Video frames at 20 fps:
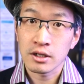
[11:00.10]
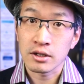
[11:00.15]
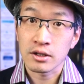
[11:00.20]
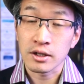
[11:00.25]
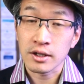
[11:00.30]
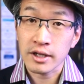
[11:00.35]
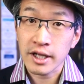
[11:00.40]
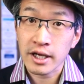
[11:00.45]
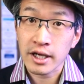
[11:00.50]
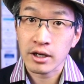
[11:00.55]

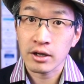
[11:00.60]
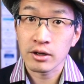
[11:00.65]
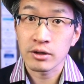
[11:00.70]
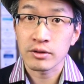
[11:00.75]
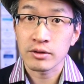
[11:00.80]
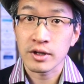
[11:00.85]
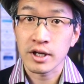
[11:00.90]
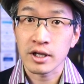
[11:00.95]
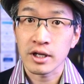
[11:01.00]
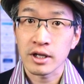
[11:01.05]
the Lego
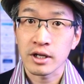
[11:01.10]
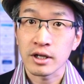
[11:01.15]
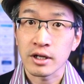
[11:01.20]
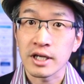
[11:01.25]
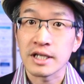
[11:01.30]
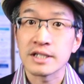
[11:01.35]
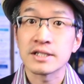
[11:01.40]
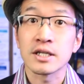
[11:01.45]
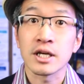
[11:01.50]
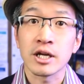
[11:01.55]
that he
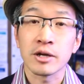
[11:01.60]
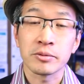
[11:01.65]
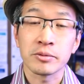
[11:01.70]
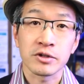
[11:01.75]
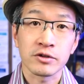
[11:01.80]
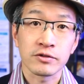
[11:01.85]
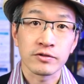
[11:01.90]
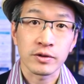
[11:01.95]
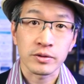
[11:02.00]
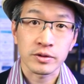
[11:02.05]
isn't able
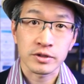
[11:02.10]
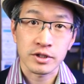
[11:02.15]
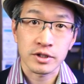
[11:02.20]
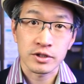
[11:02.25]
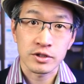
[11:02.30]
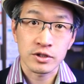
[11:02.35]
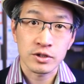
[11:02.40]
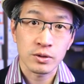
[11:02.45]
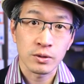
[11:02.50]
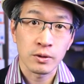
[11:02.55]
to focus on
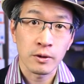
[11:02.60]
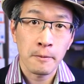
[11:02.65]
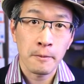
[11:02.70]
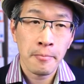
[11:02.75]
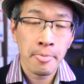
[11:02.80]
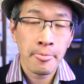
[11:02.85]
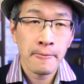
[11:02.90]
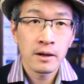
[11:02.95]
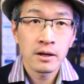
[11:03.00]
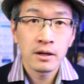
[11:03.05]

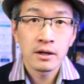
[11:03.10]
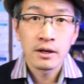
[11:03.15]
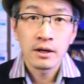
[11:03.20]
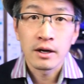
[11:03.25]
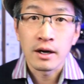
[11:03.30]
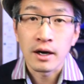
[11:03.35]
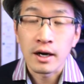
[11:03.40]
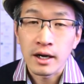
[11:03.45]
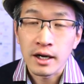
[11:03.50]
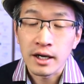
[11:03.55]
school.
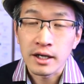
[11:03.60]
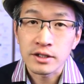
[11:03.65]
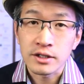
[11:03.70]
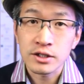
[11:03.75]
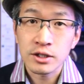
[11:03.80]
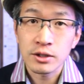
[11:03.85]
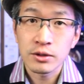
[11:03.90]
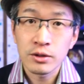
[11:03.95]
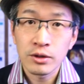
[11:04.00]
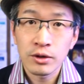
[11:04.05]
Uh,
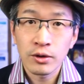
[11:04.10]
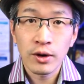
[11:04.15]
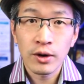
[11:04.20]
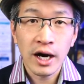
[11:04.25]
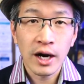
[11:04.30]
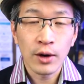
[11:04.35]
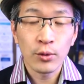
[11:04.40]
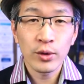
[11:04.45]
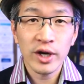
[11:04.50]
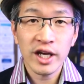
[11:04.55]
so
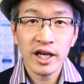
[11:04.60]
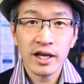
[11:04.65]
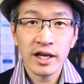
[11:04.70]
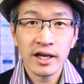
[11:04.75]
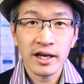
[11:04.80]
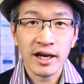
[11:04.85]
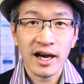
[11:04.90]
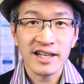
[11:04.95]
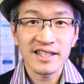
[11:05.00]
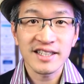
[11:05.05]

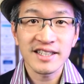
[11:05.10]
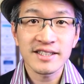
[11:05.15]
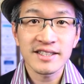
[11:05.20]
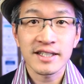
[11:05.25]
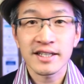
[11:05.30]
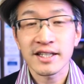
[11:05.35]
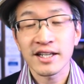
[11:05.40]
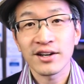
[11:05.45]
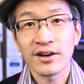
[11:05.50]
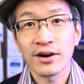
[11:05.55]
we, I did
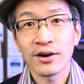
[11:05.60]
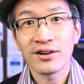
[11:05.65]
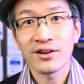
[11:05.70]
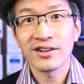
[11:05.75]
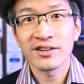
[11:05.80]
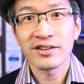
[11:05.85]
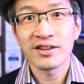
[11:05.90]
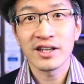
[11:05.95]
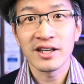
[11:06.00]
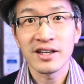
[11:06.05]
something
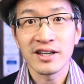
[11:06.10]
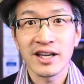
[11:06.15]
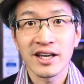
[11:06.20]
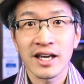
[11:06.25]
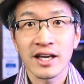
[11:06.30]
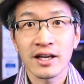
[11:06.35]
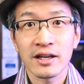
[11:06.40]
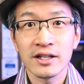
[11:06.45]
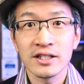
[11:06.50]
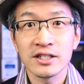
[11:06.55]
called the
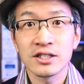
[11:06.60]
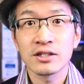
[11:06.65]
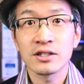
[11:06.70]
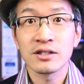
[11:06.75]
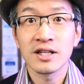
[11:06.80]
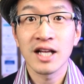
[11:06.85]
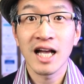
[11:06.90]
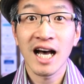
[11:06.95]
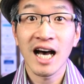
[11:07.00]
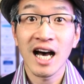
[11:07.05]

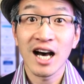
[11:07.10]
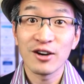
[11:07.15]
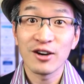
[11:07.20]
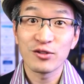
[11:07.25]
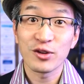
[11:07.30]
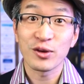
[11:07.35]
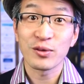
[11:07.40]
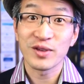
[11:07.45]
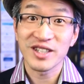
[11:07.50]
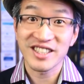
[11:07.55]
Angel
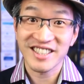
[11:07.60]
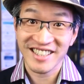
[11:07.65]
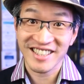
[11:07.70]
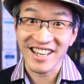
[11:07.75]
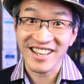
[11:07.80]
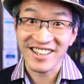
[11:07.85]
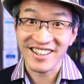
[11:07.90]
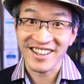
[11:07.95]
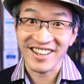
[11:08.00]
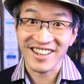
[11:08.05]
of
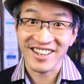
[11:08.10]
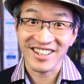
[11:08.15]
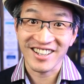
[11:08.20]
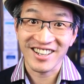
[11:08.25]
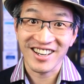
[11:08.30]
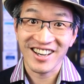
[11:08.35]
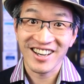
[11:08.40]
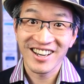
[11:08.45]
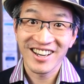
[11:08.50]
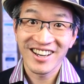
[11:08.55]
Recycling
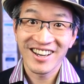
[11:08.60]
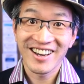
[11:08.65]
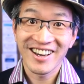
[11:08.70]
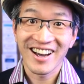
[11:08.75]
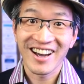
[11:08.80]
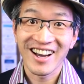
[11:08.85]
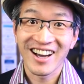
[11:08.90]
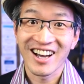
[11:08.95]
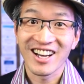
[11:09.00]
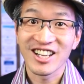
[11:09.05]

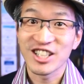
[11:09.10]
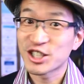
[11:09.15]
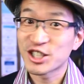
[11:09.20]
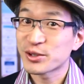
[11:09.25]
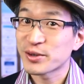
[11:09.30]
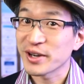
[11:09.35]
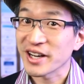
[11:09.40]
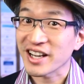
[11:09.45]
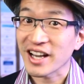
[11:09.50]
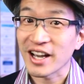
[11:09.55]
uh,
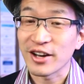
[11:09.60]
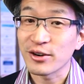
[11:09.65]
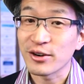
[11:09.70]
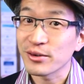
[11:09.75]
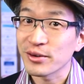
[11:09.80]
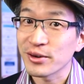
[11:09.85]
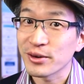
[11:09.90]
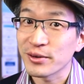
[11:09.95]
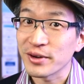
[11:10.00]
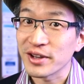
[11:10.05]
trick. I
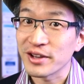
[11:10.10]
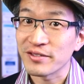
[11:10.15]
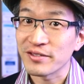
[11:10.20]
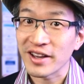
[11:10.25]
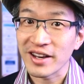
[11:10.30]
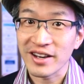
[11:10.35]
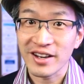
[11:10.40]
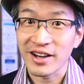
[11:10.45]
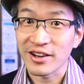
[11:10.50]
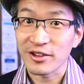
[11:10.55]
don't know if
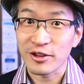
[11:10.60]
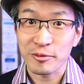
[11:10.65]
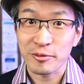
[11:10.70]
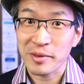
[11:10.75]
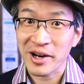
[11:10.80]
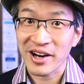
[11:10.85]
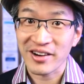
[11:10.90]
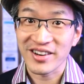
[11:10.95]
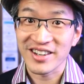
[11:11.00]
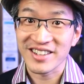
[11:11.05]
any other
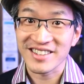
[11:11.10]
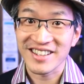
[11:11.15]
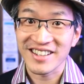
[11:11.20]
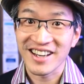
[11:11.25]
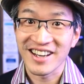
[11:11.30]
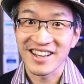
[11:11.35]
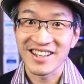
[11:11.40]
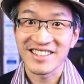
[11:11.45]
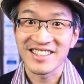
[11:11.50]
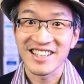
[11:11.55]
parent
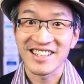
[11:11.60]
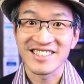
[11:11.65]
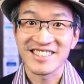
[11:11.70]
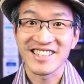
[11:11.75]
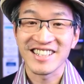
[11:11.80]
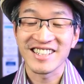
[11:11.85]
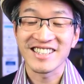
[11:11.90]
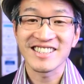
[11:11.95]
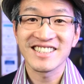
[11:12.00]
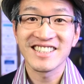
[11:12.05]
uh, does
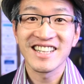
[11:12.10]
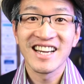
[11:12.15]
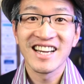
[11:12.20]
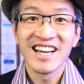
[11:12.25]
this,